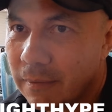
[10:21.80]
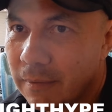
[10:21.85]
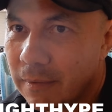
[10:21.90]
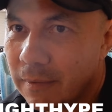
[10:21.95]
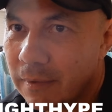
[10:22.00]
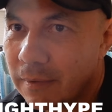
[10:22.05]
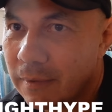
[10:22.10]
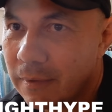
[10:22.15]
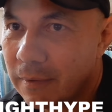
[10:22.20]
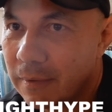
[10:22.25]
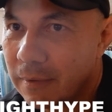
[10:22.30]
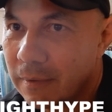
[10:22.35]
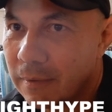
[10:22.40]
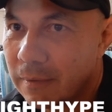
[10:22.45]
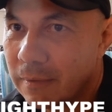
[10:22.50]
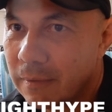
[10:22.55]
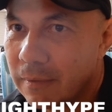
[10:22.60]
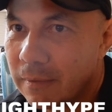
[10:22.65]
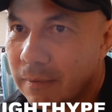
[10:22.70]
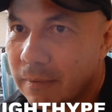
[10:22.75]
That's what team
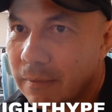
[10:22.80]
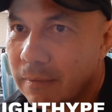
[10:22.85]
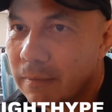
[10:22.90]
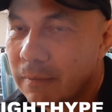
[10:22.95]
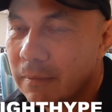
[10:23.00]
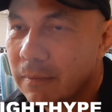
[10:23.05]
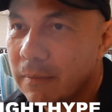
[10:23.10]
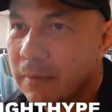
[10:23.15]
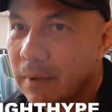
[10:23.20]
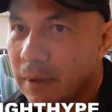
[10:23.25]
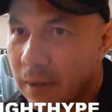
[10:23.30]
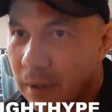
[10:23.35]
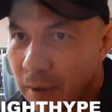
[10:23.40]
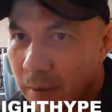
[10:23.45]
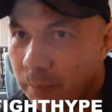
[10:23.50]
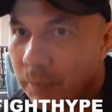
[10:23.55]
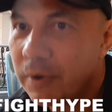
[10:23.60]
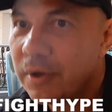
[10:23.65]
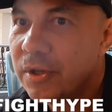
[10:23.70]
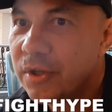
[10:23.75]
will bring.
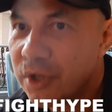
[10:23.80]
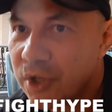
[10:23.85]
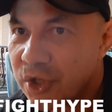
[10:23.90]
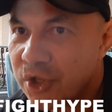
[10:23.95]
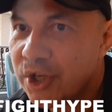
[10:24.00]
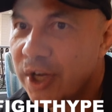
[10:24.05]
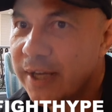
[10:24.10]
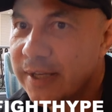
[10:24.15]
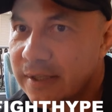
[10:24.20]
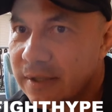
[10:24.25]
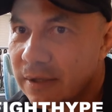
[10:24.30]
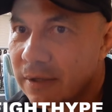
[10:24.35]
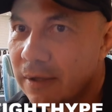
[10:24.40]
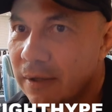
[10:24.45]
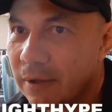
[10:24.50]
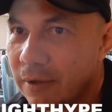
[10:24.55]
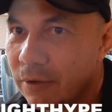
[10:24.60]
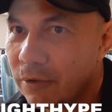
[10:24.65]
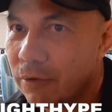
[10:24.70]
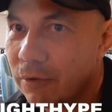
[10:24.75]
He'll bring the chest
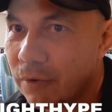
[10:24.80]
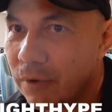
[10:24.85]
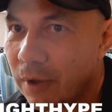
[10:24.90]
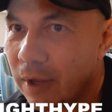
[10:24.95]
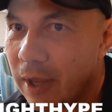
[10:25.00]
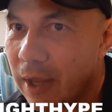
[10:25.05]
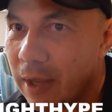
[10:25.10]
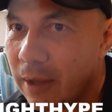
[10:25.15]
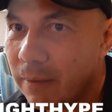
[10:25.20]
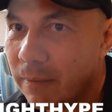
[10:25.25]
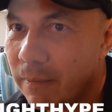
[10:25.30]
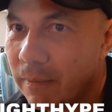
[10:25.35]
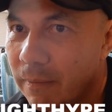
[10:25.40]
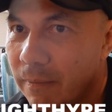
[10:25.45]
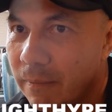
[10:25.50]
to the game.